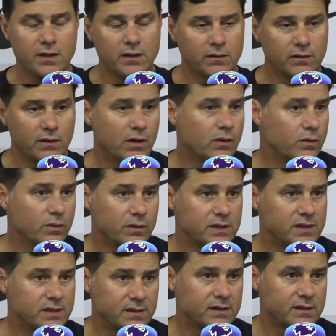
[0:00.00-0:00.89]
You know,
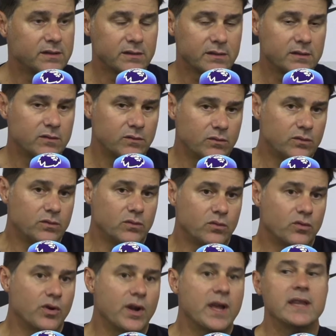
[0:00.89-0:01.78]
is to, to
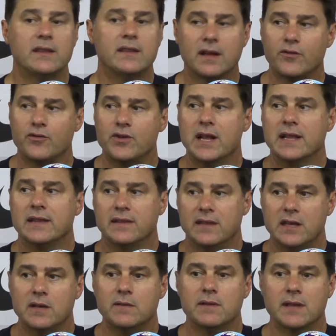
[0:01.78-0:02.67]
create a real
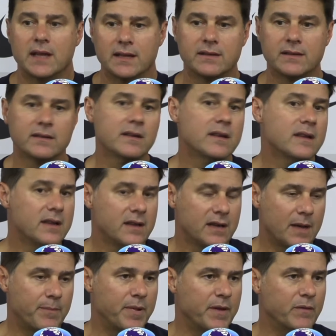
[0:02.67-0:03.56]
team that
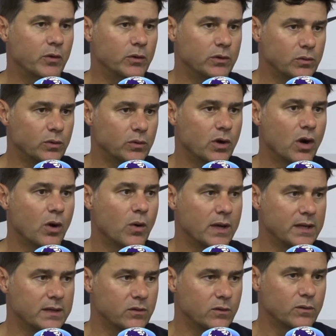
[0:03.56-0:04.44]
capable to
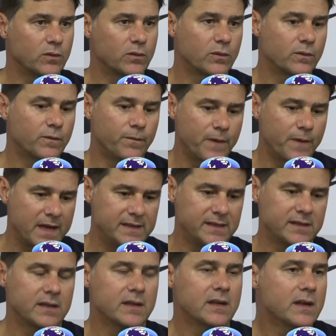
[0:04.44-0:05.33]
go and to
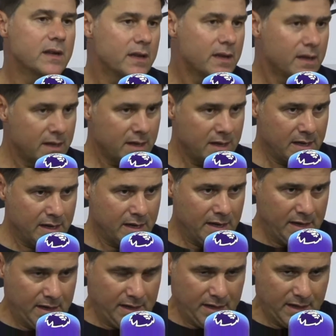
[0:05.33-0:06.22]
face
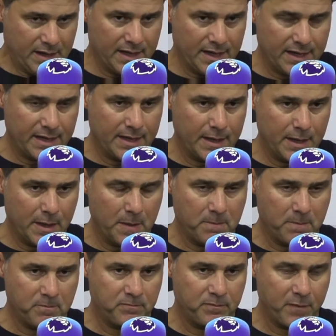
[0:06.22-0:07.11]
uh,
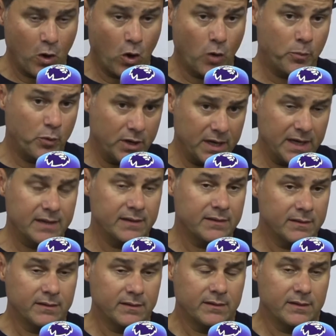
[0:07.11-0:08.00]

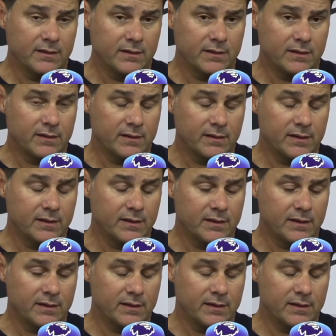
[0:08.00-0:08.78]
opponent. Uh,